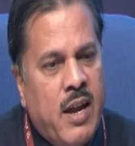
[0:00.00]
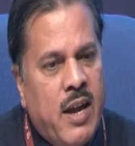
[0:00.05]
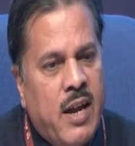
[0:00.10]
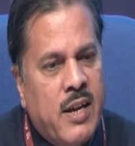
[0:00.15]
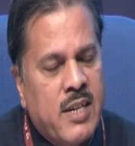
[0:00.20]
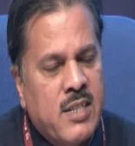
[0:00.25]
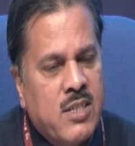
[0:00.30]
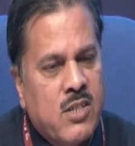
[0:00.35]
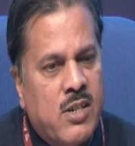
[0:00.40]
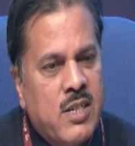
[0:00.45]

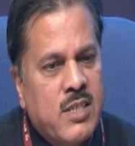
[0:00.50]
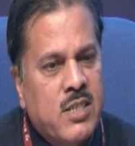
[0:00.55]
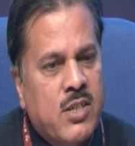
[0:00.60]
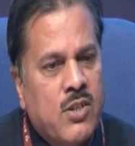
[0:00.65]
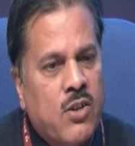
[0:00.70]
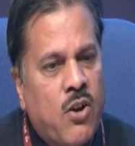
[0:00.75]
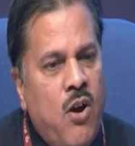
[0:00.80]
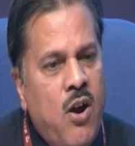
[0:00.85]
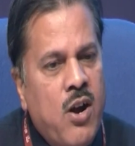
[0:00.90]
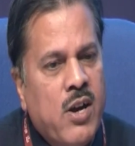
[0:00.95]
It is called
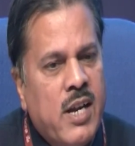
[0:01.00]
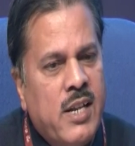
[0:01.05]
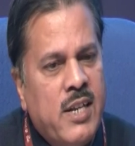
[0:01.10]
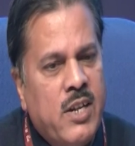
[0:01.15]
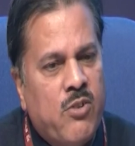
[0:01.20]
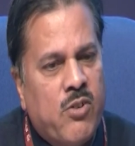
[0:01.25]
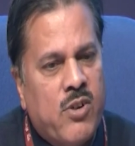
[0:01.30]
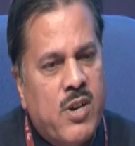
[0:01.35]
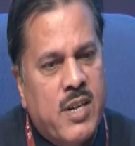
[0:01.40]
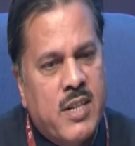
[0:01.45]
strong El
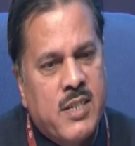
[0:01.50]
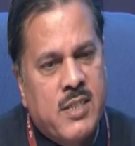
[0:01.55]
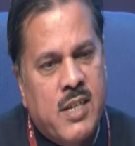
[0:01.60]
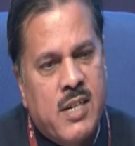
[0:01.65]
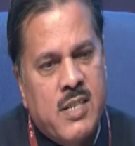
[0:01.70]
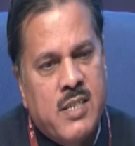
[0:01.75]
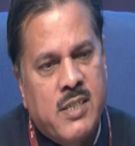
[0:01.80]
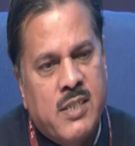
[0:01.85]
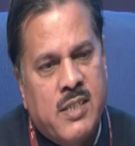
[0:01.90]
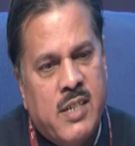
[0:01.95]
Nino
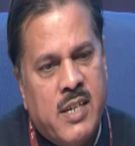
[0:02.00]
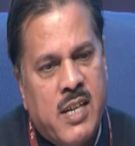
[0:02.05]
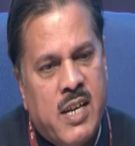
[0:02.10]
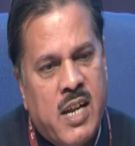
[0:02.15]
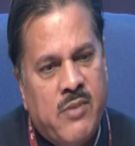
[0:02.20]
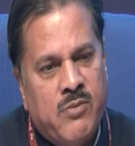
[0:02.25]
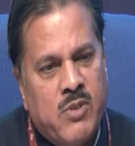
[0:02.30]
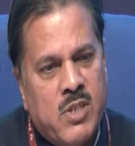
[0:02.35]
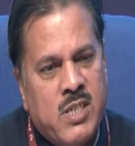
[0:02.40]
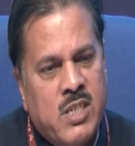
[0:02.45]
conditions
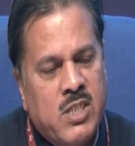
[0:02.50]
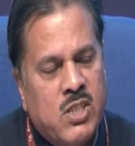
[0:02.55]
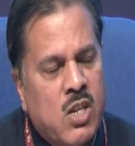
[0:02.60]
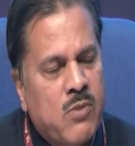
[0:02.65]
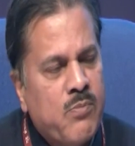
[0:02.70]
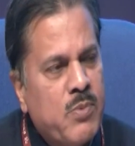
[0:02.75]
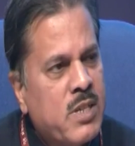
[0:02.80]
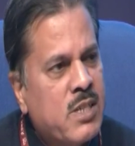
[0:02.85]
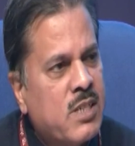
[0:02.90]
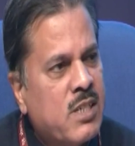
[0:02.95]
if the sea
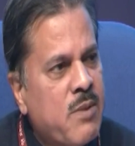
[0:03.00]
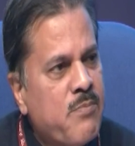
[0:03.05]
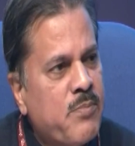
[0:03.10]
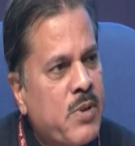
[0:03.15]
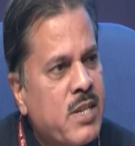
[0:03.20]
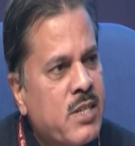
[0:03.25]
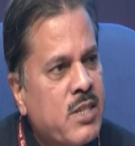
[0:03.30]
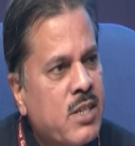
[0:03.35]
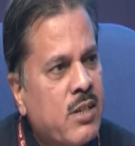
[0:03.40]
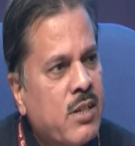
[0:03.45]
surface
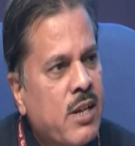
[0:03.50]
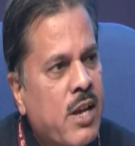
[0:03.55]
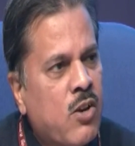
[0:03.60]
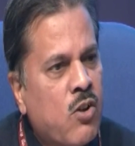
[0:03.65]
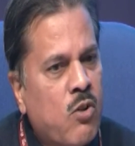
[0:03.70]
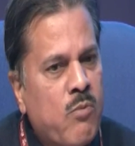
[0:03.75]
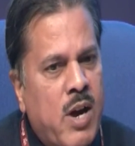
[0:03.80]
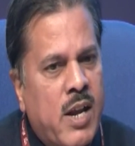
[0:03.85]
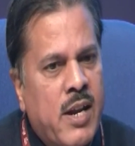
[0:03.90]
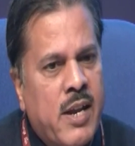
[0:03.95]
temperature
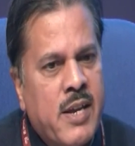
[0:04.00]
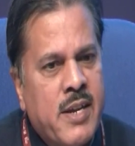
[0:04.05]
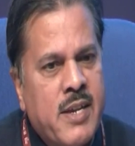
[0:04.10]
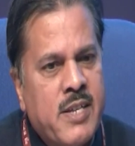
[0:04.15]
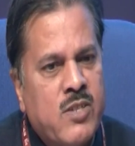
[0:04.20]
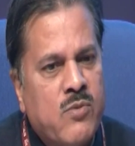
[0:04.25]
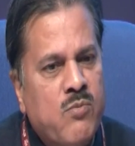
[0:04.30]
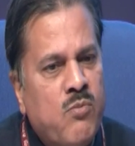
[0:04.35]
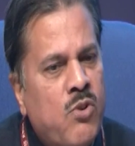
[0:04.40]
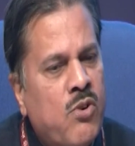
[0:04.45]
anomaly
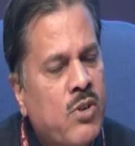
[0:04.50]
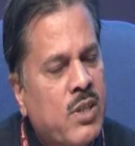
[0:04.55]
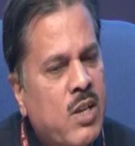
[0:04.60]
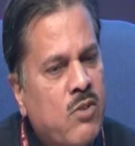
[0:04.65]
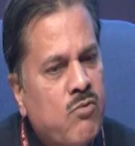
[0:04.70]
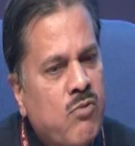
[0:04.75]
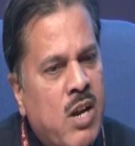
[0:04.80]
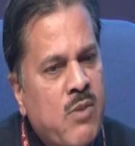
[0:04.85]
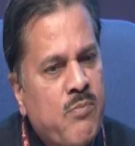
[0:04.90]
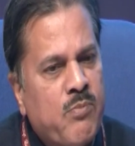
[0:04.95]
is more
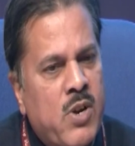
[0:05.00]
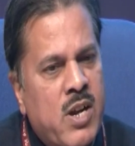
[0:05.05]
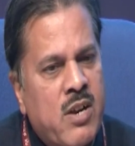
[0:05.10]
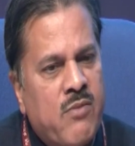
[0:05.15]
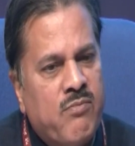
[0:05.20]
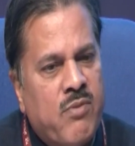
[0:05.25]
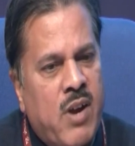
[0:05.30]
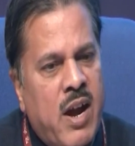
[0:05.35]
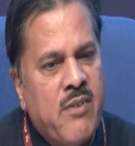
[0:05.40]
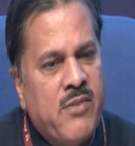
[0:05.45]
than
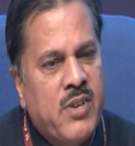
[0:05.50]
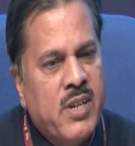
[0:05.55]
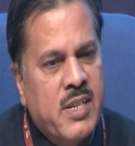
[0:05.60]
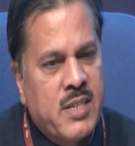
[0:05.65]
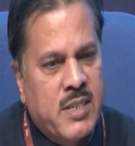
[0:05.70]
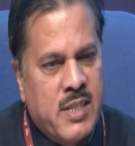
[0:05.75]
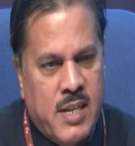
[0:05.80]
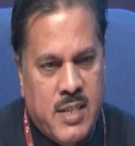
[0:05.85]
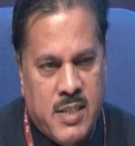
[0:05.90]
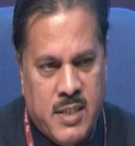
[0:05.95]
1.5
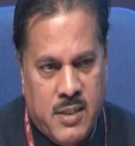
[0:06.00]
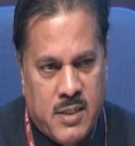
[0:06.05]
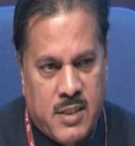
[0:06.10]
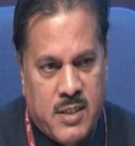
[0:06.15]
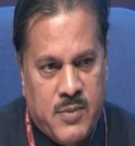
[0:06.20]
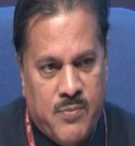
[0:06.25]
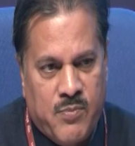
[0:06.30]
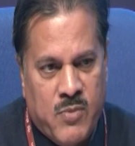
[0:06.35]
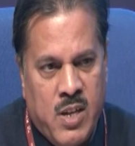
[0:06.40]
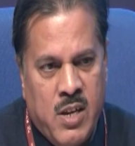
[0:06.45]
degrees
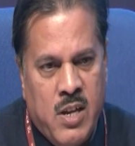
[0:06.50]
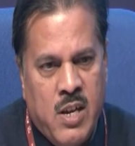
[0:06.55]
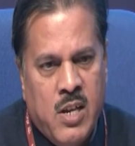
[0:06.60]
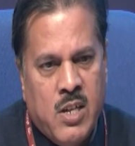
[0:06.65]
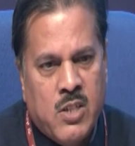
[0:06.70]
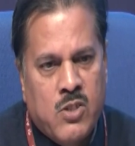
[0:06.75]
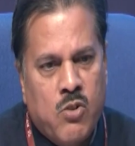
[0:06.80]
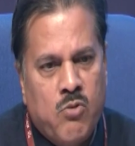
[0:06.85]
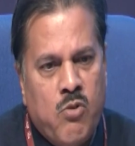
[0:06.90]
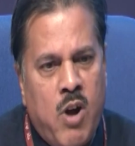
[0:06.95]
Celsius.
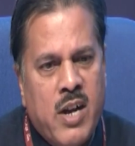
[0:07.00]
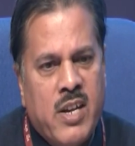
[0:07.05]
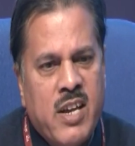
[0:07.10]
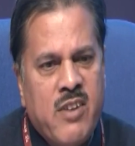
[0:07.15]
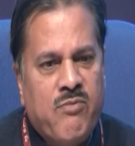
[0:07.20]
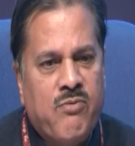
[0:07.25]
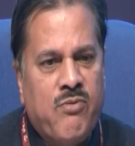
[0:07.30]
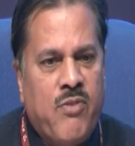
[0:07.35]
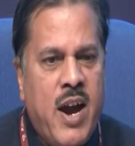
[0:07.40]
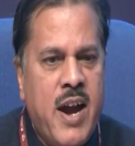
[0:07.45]
So what
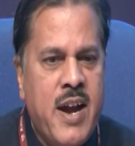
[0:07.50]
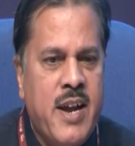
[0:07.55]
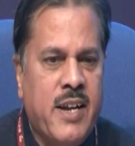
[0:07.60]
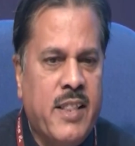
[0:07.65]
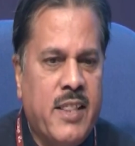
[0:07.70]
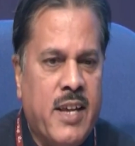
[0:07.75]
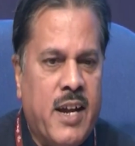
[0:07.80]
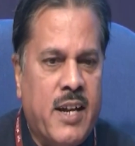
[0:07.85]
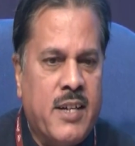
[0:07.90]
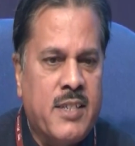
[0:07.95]
I
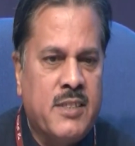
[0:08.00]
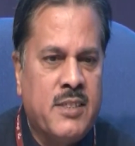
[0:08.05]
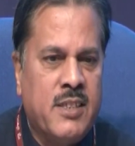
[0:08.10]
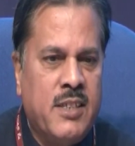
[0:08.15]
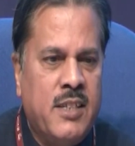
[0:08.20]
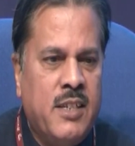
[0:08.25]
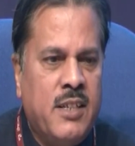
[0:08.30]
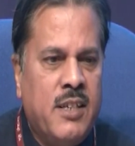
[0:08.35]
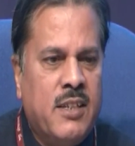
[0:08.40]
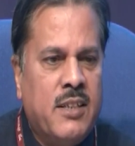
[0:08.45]
find that
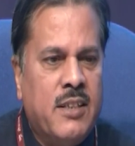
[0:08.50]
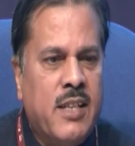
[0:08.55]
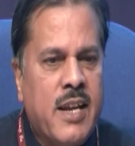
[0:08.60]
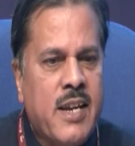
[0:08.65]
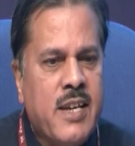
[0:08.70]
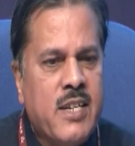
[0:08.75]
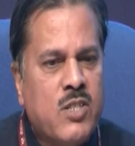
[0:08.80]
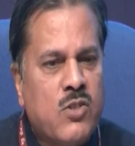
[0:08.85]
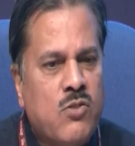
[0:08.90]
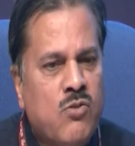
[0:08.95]
there
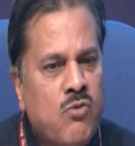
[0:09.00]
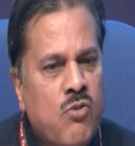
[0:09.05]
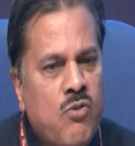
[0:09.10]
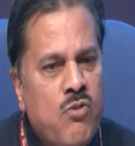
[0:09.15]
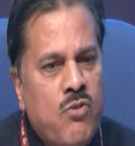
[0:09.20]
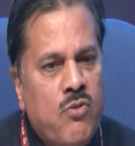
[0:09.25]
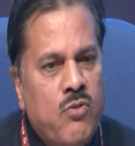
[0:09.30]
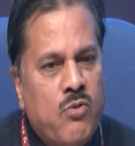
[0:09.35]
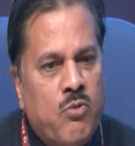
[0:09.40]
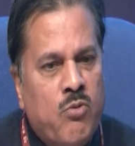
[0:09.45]
is
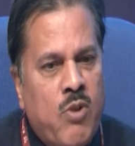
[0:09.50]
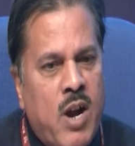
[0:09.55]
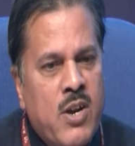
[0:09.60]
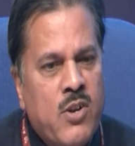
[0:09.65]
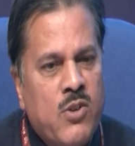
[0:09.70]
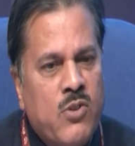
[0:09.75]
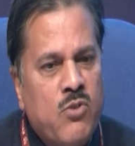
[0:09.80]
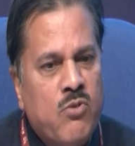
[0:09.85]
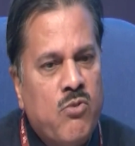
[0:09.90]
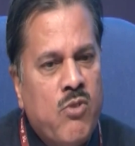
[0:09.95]
no
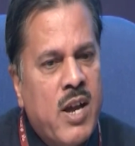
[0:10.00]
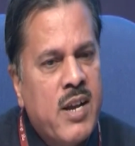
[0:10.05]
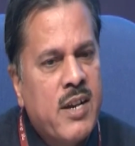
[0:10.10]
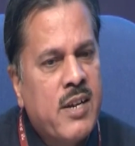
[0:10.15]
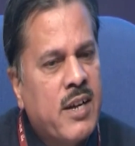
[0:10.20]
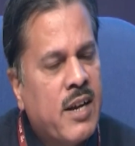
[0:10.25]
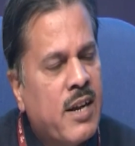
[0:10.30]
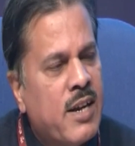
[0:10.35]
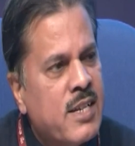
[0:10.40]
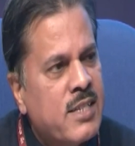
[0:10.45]

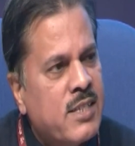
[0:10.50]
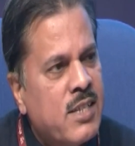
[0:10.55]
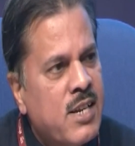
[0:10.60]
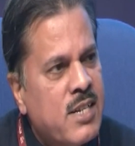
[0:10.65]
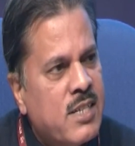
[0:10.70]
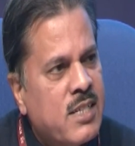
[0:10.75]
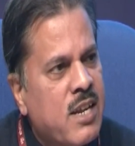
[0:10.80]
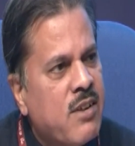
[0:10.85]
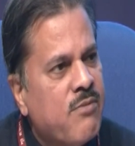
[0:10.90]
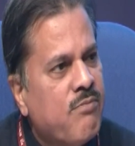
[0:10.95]
one-to-one
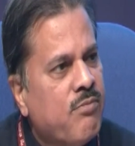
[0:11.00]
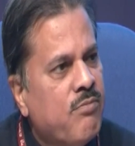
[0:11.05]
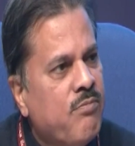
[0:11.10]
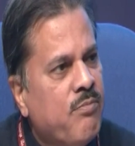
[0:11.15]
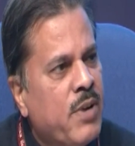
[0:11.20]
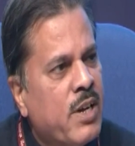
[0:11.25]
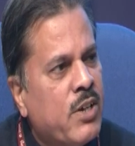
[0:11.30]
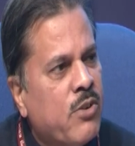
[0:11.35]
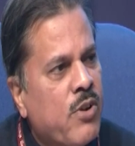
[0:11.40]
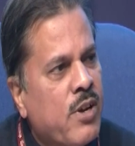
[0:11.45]

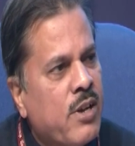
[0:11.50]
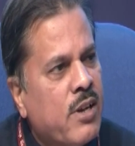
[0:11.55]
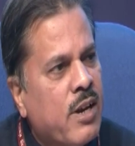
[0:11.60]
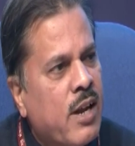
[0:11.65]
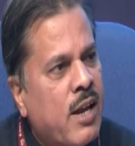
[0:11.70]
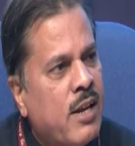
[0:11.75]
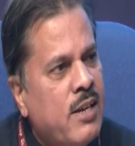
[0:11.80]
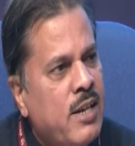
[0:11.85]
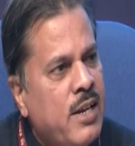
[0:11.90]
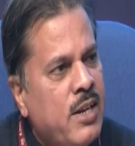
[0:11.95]
relationship between
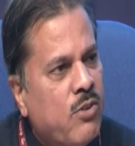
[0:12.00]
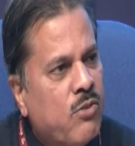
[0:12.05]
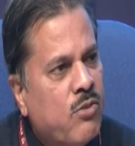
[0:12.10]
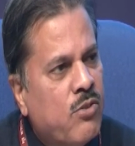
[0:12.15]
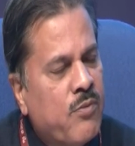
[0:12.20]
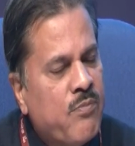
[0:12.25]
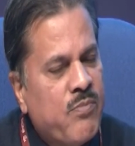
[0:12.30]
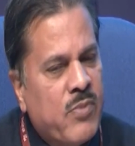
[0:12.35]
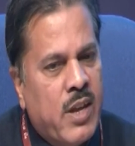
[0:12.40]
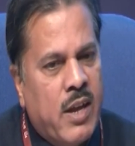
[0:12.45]
El
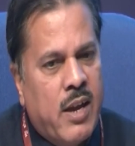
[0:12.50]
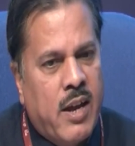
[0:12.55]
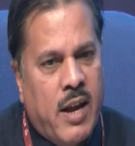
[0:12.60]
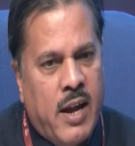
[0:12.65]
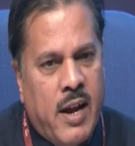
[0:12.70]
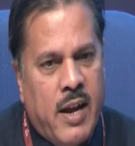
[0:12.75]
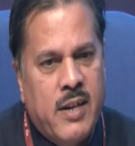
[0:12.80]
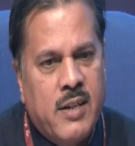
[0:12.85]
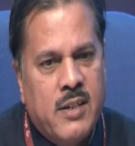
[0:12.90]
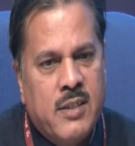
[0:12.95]
Nino
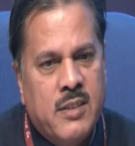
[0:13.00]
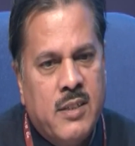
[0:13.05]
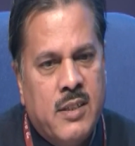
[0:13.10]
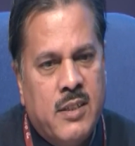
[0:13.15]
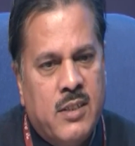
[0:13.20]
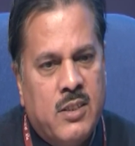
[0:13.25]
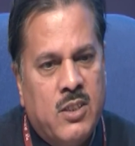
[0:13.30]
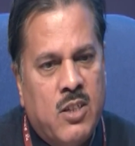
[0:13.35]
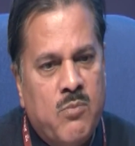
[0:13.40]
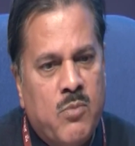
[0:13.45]
and
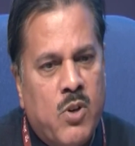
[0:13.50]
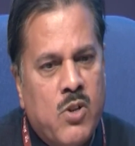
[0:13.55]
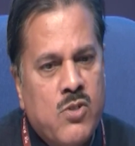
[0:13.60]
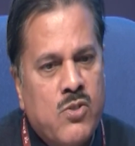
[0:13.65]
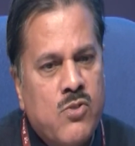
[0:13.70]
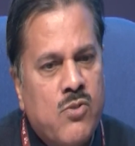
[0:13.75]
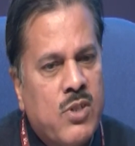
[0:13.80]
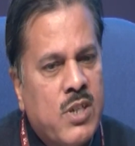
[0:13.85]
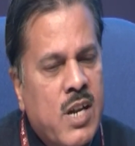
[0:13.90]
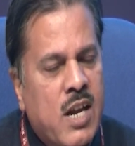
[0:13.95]
the
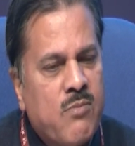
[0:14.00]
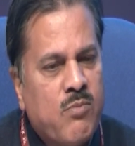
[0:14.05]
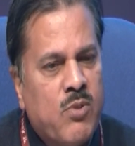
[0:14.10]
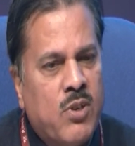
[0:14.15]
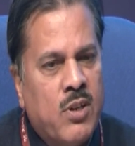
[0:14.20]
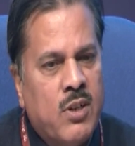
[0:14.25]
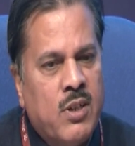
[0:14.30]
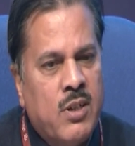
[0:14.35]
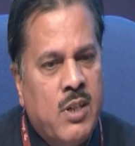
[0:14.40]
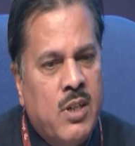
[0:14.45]
monsoon
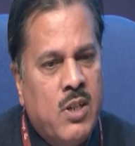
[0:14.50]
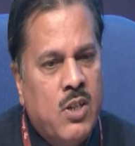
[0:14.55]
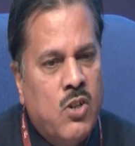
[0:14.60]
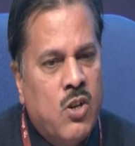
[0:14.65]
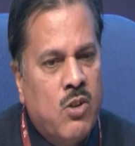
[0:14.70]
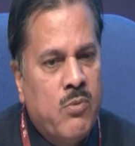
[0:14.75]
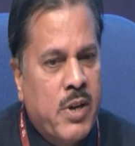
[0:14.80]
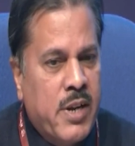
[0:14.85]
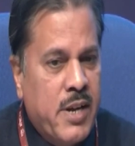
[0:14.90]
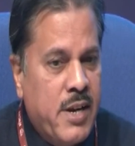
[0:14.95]
rainfall
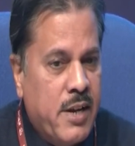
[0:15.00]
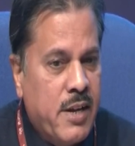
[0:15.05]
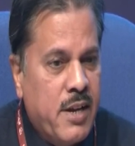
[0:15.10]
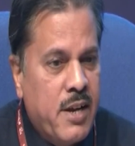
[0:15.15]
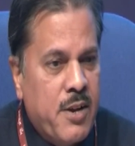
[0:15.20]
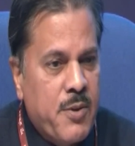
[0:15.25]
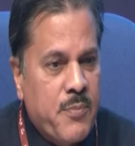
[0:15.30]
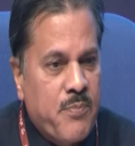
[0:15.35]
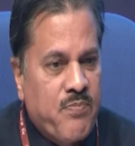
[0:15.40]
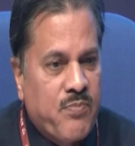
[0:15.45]
over India.